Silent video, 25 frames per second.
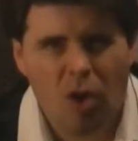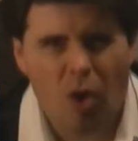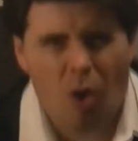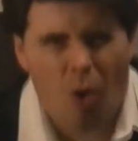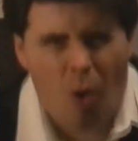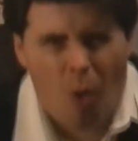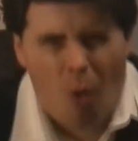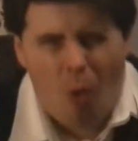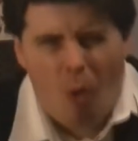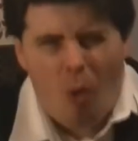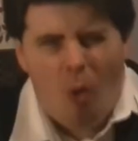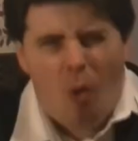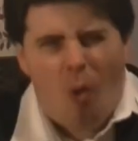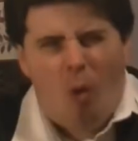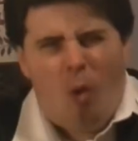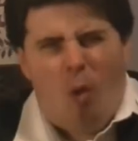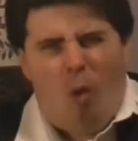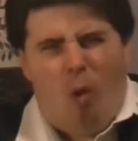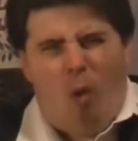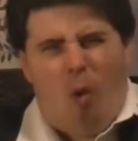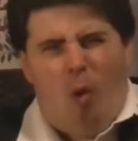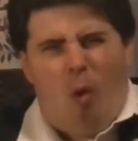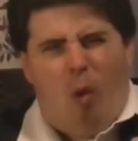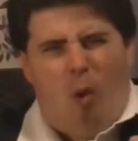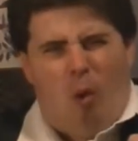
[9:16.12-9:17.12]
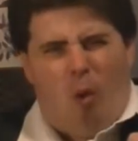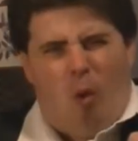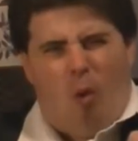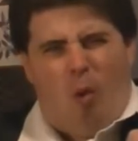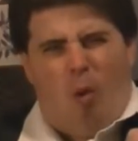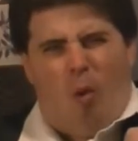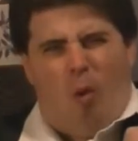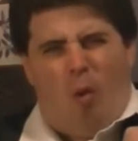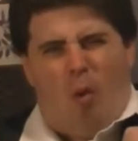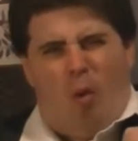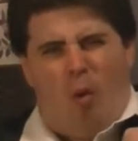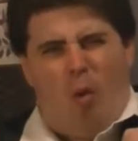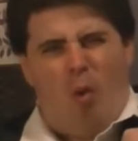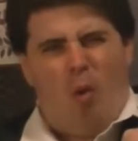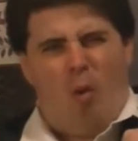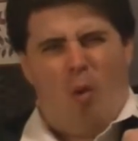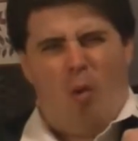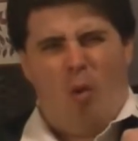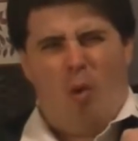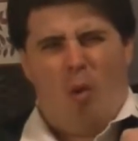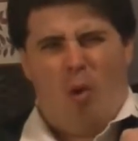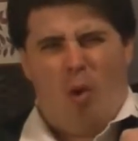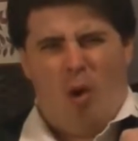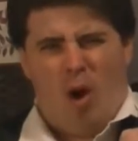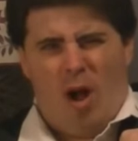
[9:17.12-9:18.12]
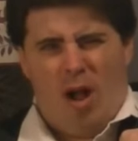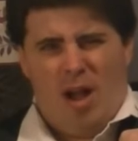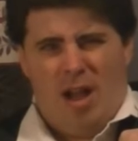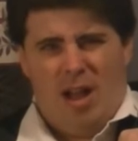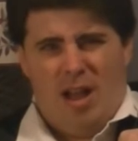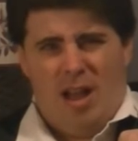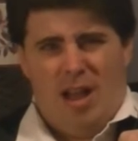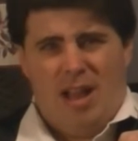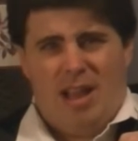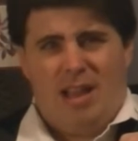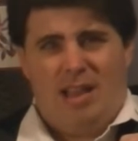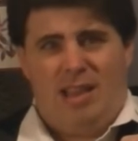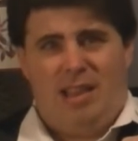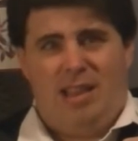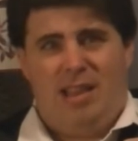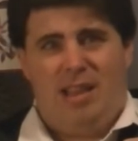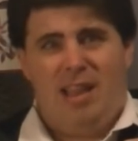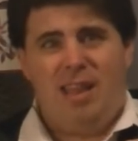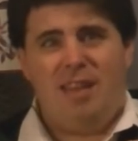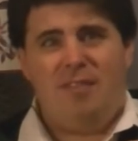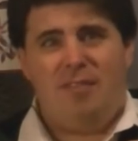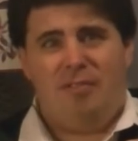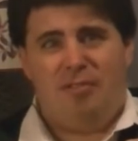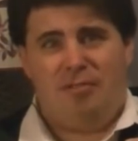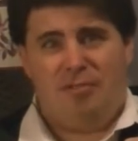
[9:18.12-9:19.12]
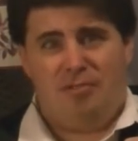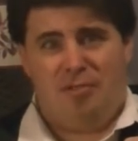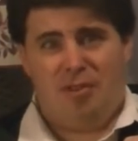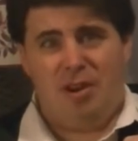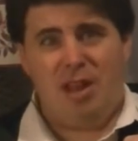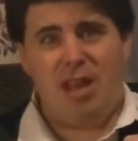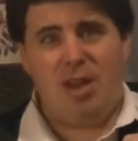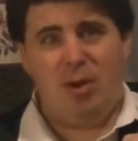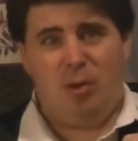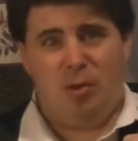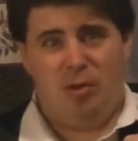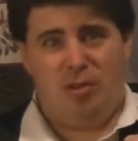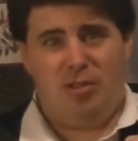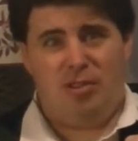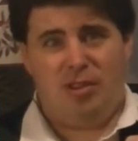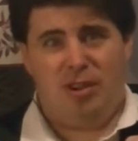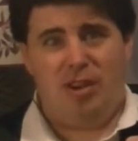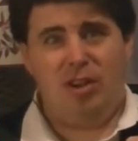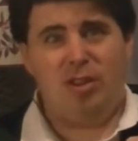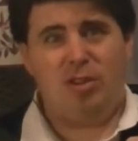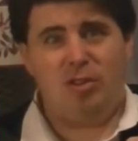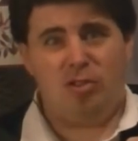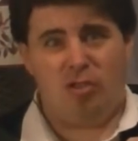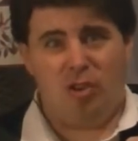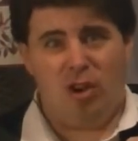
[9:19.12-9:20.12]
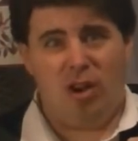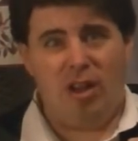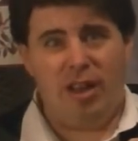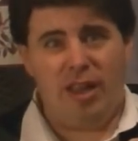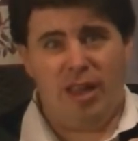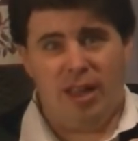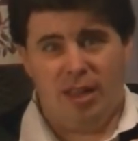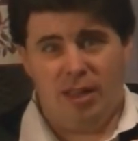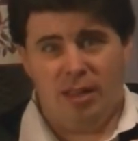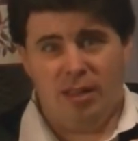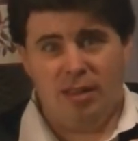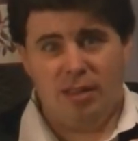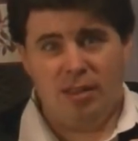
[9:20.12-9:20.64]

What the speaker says: Oh! Live free or die trying.